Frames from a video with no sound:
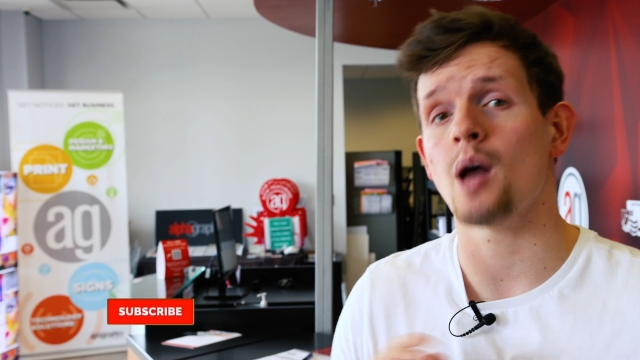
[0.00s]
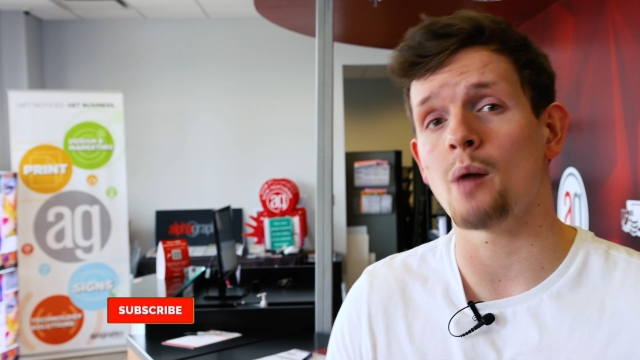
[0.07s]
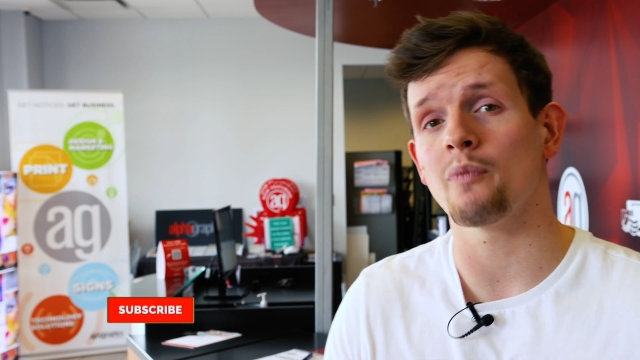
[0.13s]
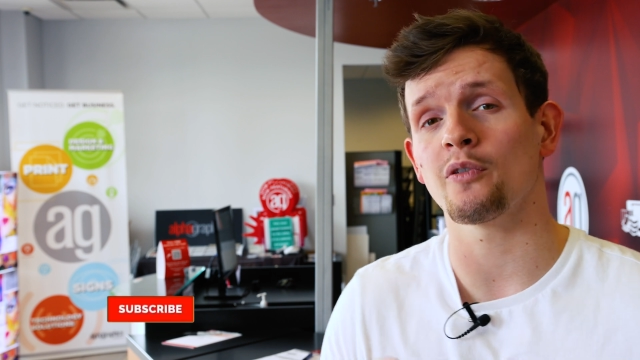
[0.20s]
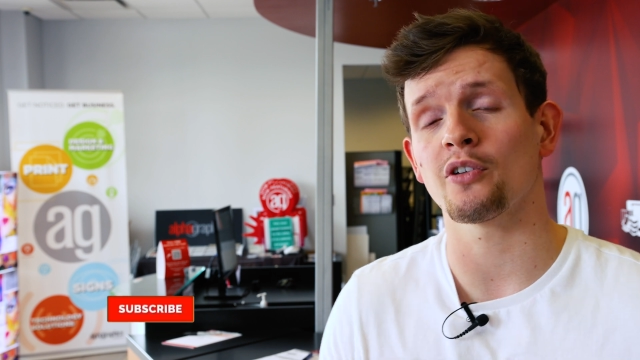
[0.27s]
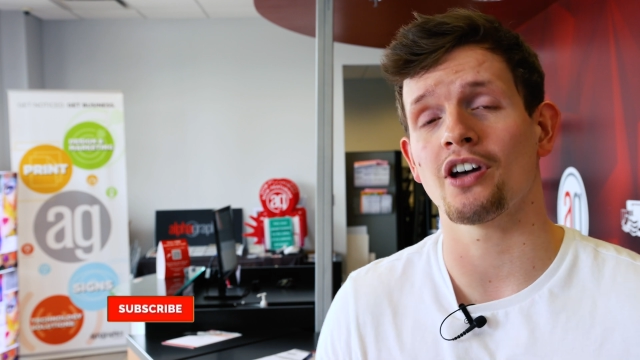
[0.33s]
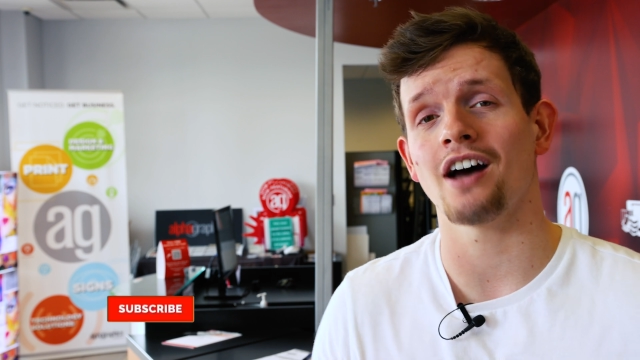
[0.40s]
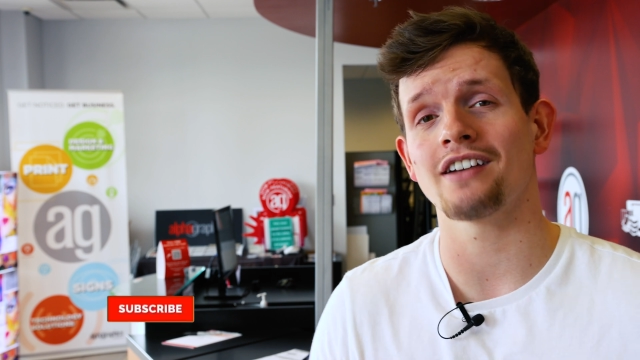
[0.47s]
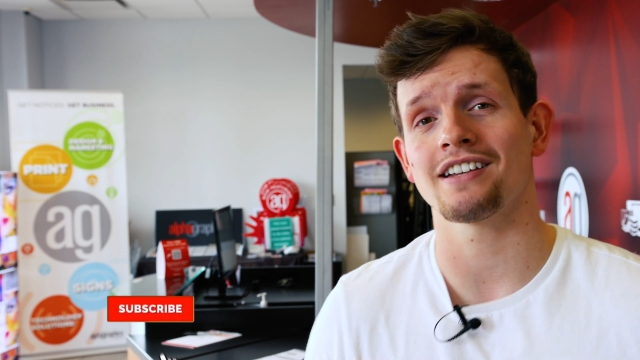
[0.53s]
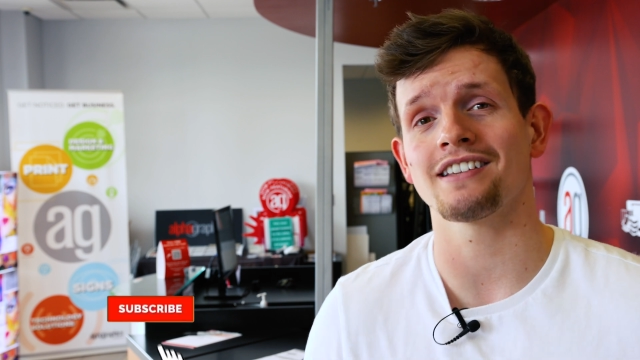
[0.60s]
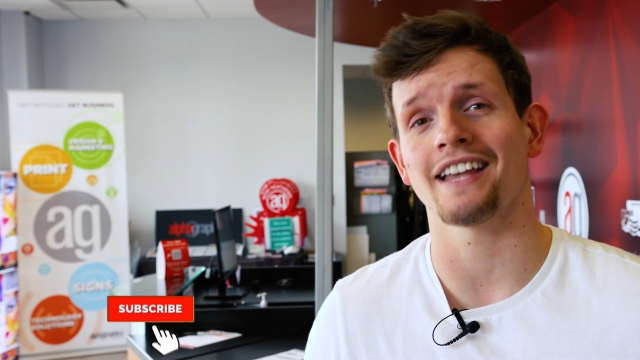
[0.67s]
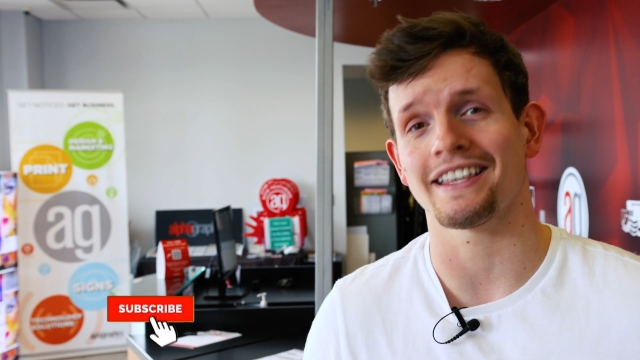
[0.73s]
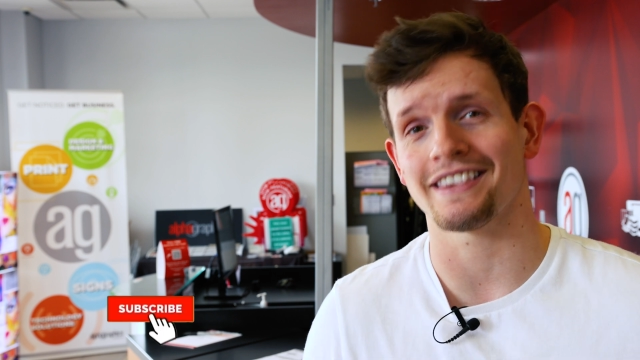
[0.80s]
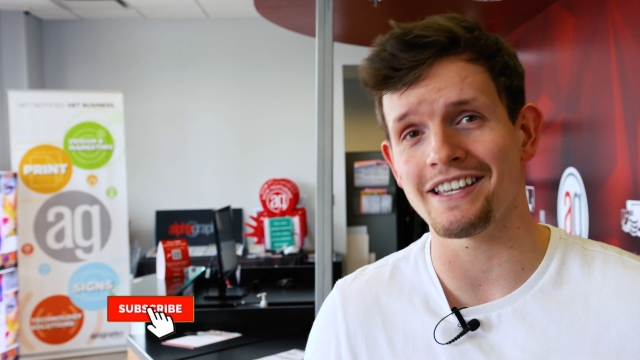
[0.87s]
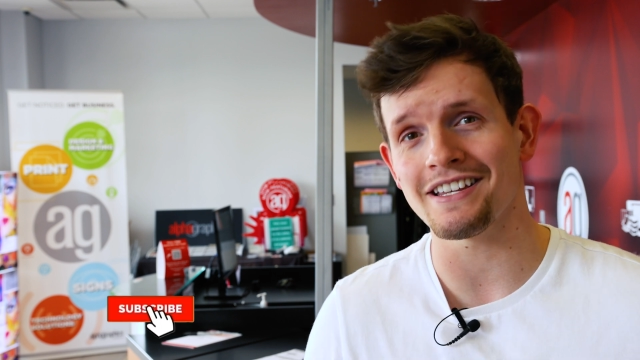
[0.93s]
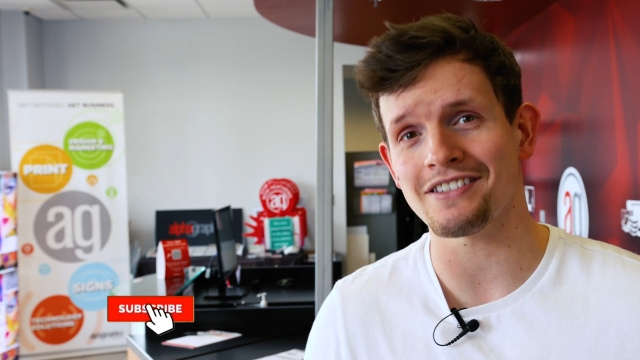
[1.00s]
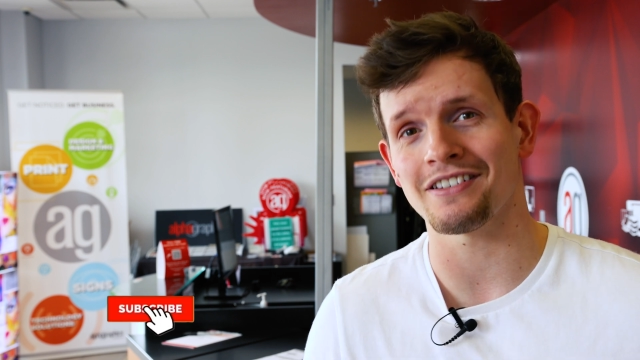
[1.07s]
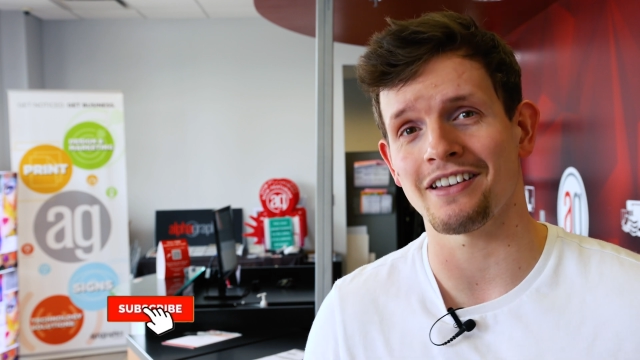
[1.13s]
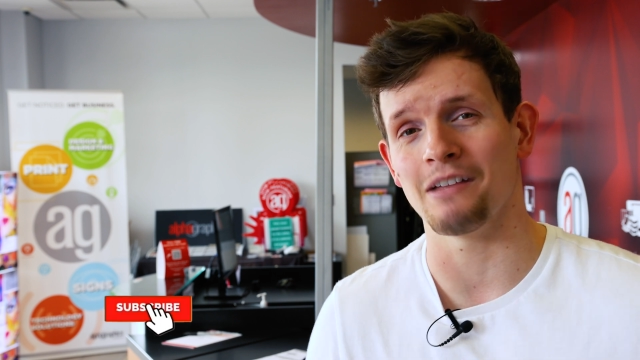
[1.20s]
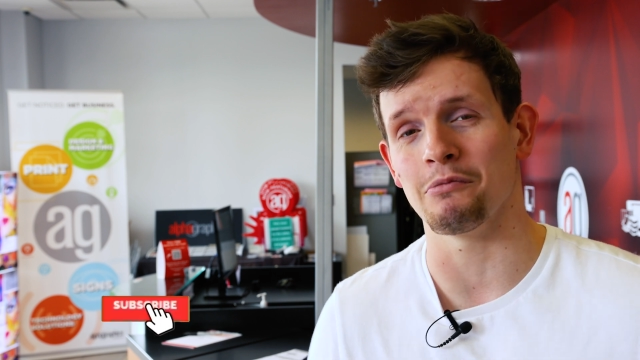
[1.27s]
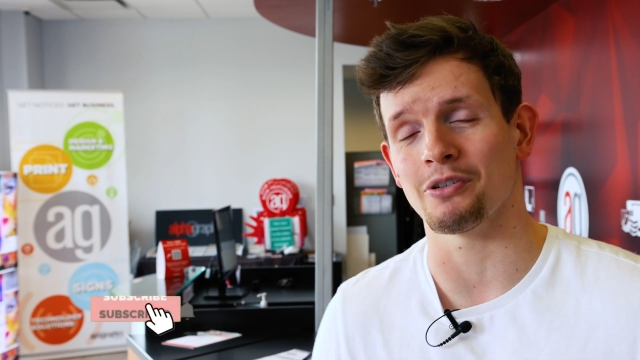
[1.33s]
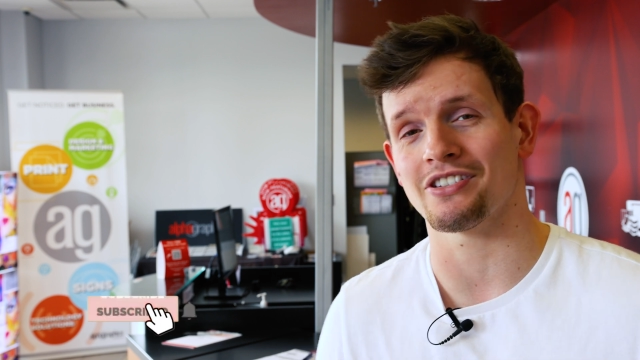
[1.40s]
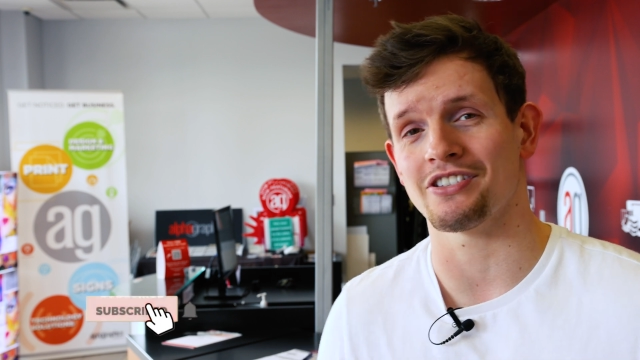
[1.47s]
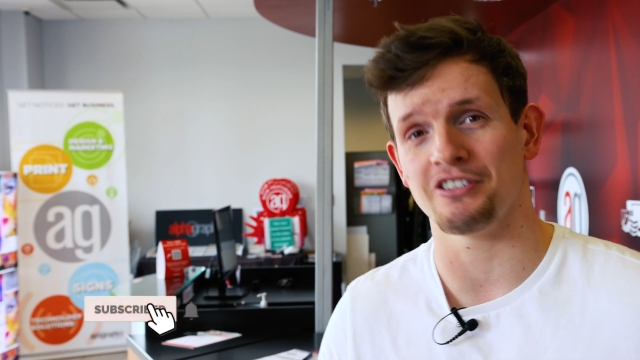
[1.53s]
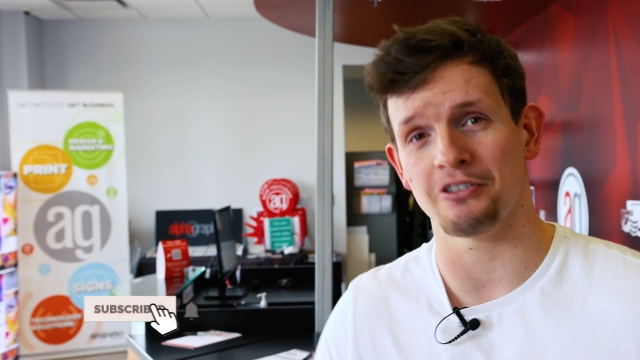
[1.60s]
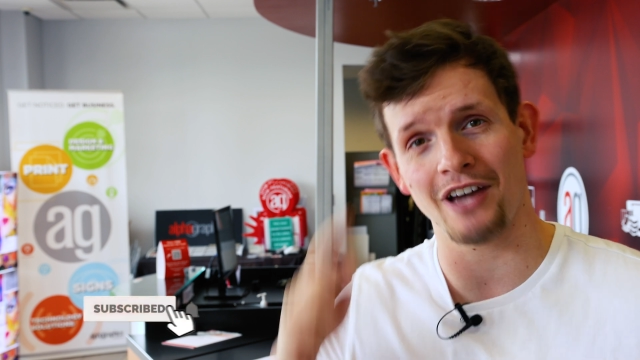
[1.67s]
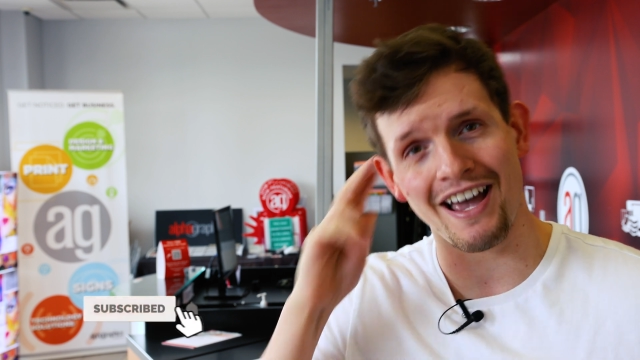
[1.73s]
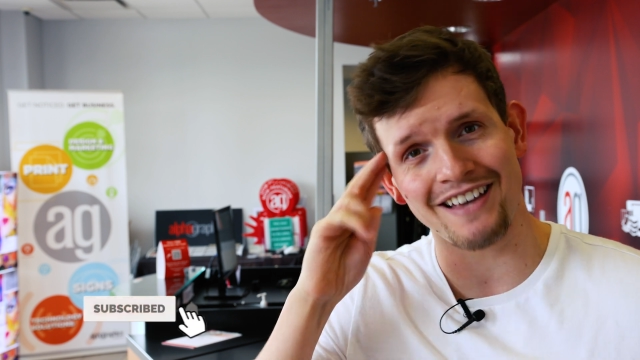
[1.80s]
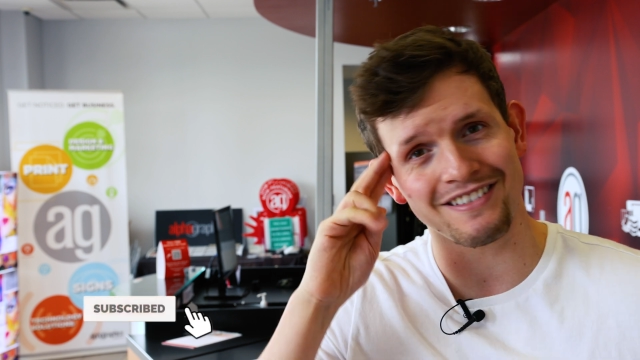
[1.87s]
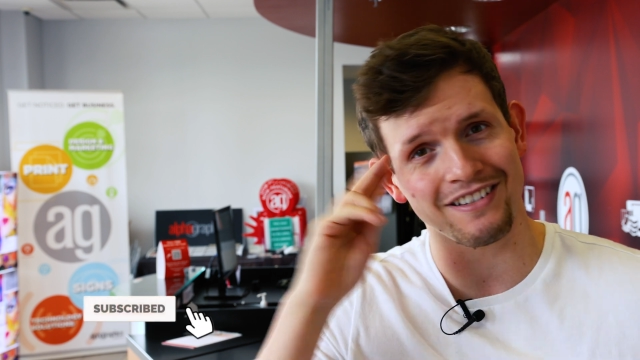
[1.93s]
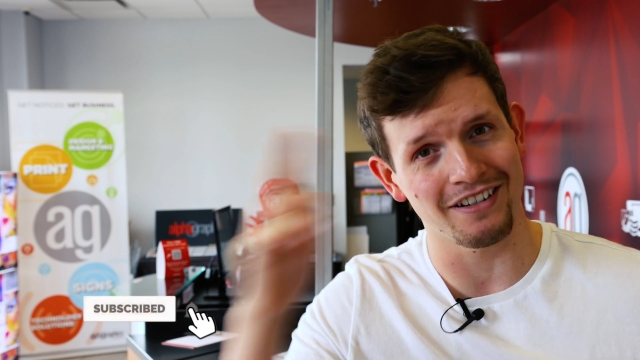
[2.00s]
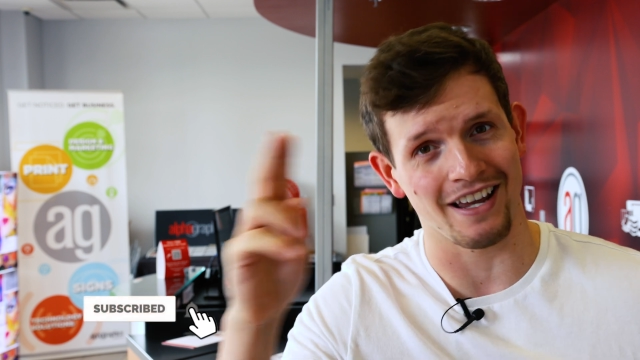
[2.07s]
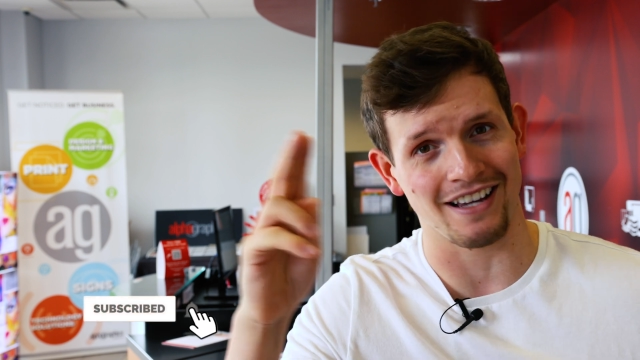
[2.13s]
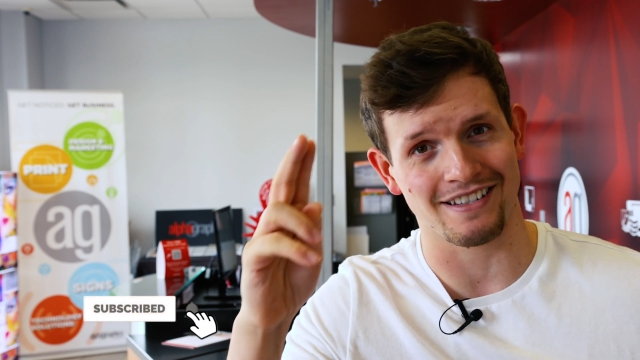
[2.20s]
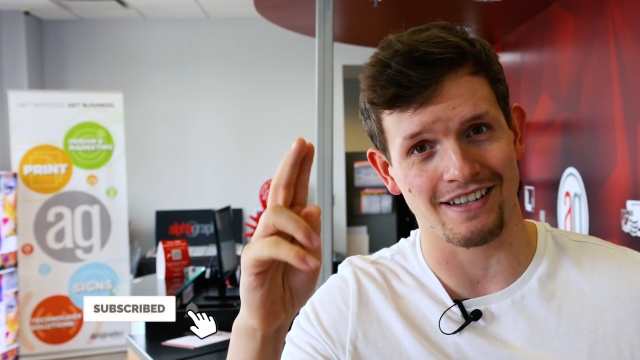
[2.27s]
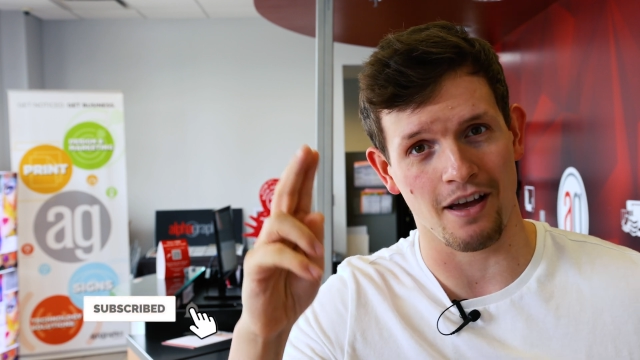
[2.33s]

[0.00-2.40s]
helpful content like this, and we'll see you guys next